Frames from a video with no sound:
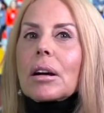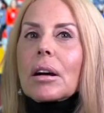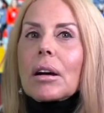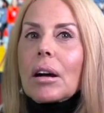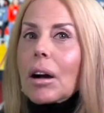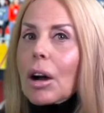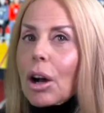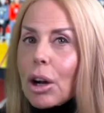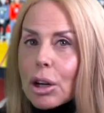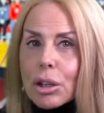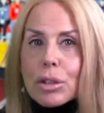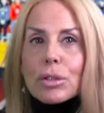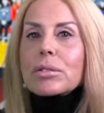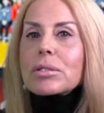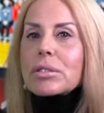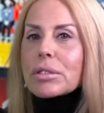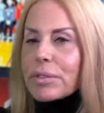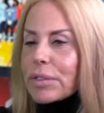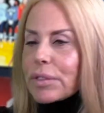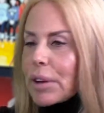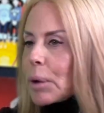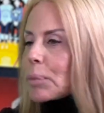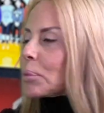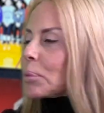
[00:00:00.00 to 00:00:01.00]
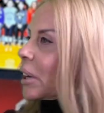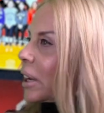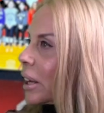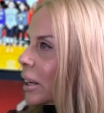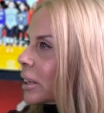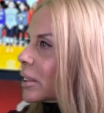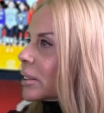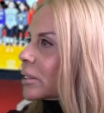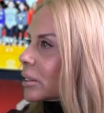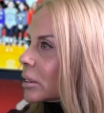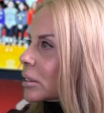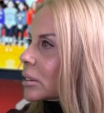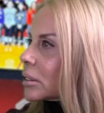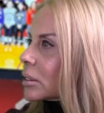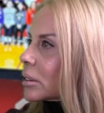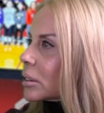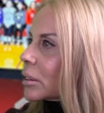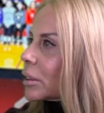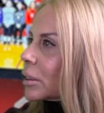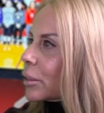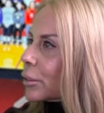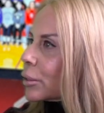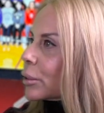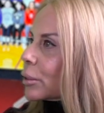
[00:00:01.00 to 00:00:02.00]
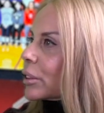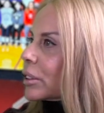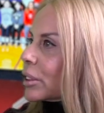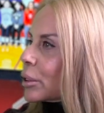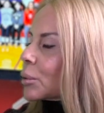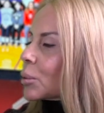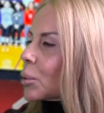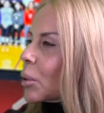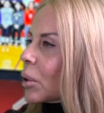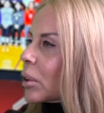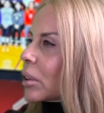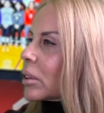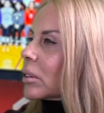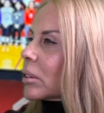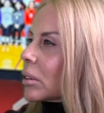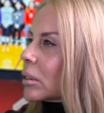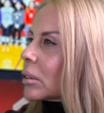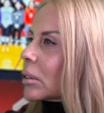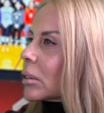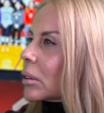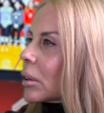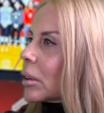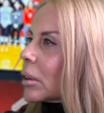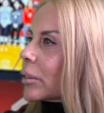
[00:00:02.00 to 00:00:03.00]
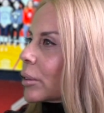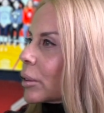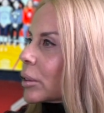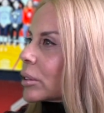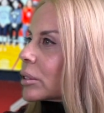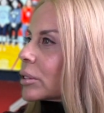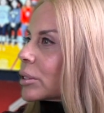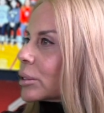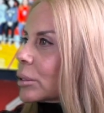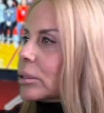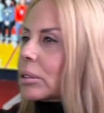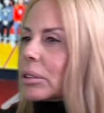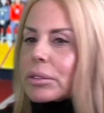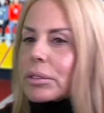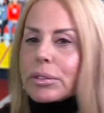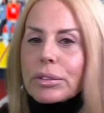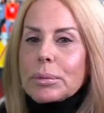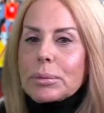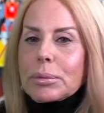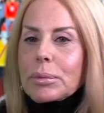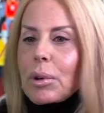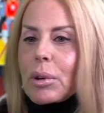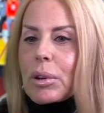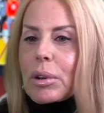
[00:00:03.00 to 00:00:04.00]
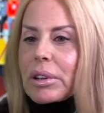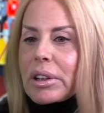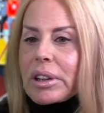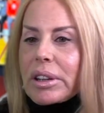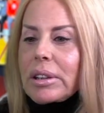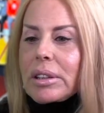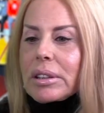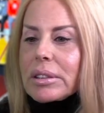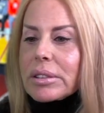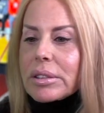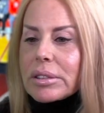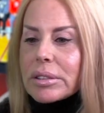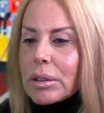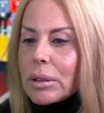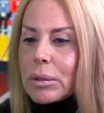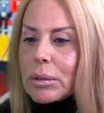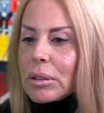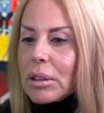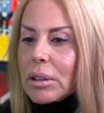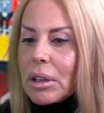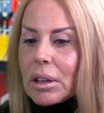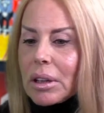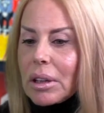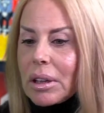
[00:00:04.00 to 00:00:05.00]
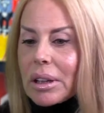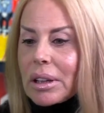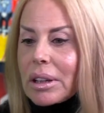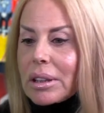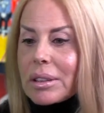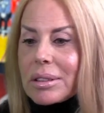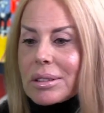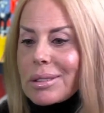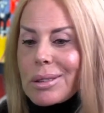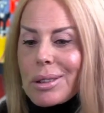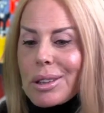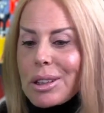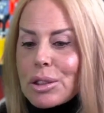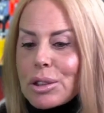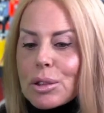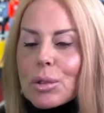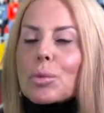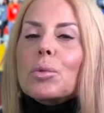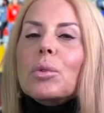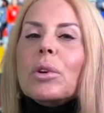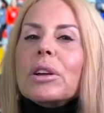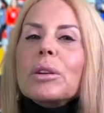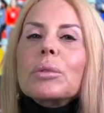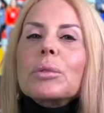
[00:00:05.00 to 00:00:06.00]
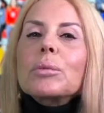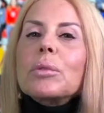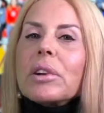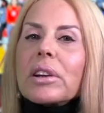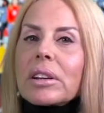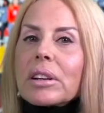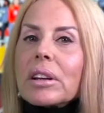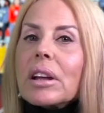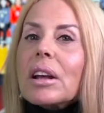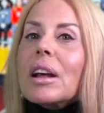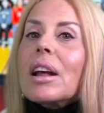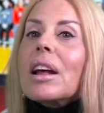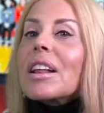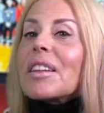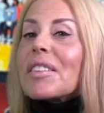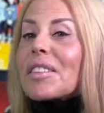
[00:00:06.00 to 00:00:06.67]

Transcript: hundreds of applications for each one of our students, from our kids. So it's a win-win.